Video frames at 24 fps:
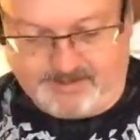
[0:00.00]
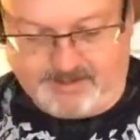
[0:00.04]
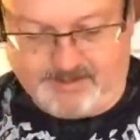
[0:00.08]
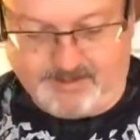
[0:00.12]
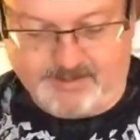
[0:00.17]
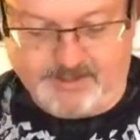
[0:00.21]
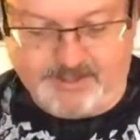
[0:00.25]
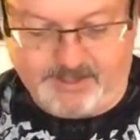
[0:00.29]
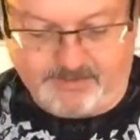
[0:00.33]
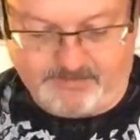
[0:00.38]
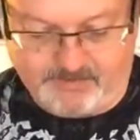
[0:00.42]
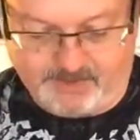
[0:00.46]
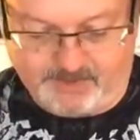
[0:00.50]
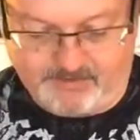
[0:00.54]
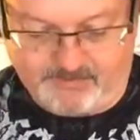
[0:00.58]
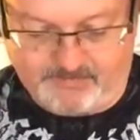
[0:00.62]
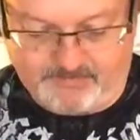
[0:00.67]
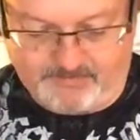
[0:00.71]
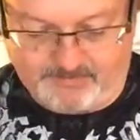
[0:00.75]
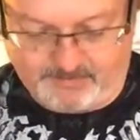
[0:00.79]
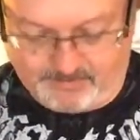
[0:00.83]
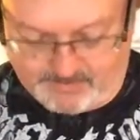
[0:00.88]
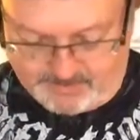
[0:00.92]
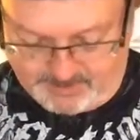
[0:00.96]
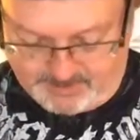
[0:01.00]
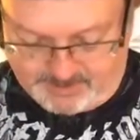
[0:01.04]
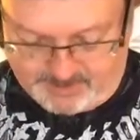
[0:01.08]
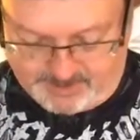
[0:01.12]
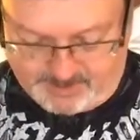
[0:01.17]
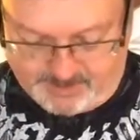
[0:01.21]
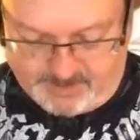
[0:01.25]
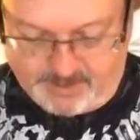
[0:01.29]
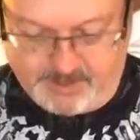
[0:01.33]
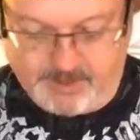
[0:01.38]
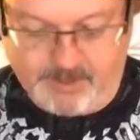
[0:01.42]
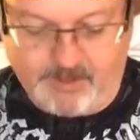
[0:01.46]
Let's see if I can.
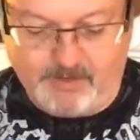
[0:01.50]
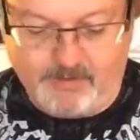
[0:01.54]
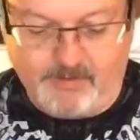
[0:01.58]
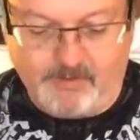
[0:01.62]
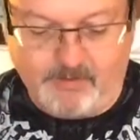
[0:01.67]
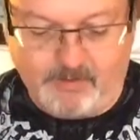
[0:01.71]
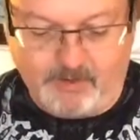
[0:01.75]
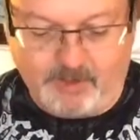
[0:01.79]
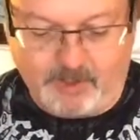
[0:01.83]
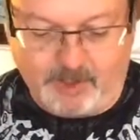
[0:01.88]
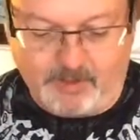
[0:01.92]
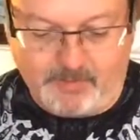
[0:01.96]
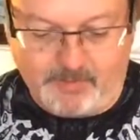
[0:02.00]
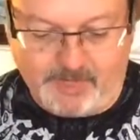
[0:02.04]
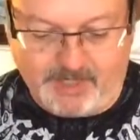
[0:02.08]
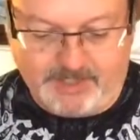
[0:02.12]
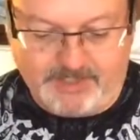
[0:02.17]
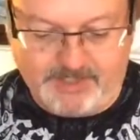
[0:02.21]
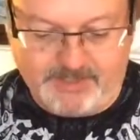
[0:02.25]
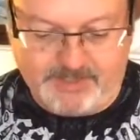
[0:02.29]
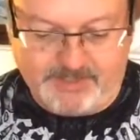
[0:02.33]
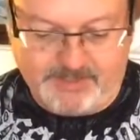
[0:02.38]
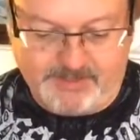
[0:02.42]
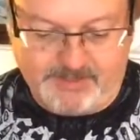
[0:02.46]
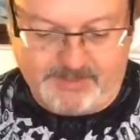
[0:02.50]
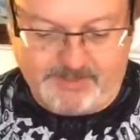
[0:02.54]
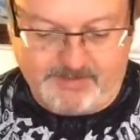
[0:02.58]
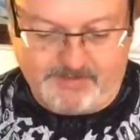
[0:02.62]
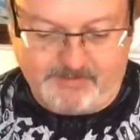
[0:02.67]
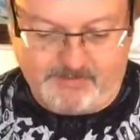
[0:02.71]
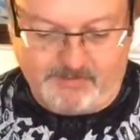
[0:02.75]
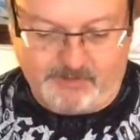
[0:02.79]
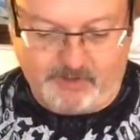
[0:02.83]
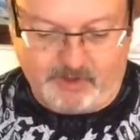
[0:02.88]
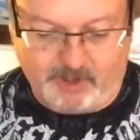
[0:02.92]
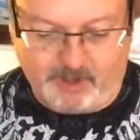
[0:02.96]
We're going to
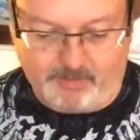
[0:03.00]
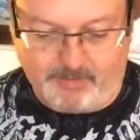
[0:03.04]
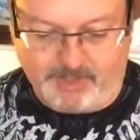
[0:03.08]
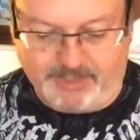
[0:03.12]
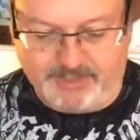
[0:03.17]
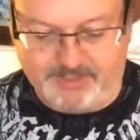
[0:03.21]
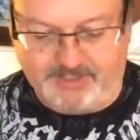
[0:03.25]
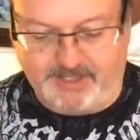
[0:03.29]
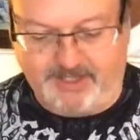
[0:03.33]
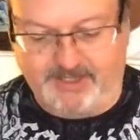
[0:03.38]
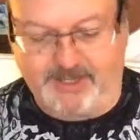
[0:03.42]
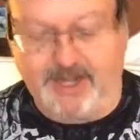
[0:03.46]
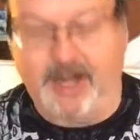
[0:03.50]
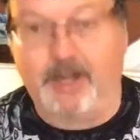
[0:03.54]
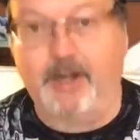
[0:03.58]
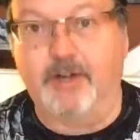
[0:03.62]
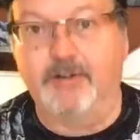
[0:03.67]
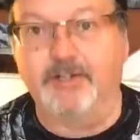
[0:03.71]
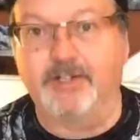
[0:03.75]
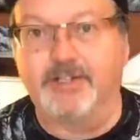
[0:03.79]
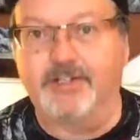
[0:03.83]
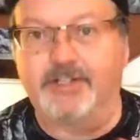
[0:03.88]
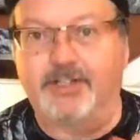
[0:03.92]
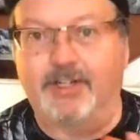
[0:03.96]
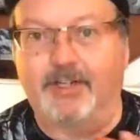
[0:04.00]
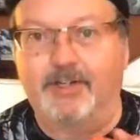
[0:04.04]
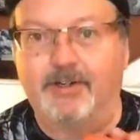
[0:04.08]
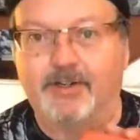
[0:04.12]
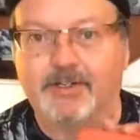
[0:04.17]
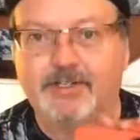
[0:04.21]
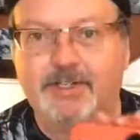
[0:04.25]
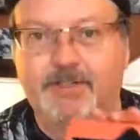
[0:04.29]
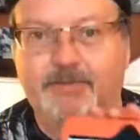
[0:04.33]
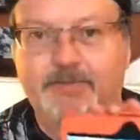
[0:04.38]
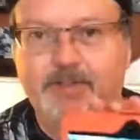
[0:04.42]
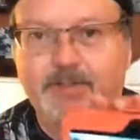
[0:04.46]
mix technologies here.
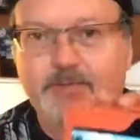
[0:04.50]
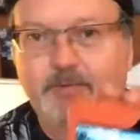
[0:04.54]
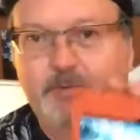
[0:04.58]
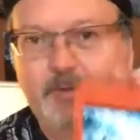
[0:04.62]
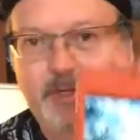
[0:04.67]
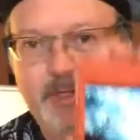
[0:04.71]
See if this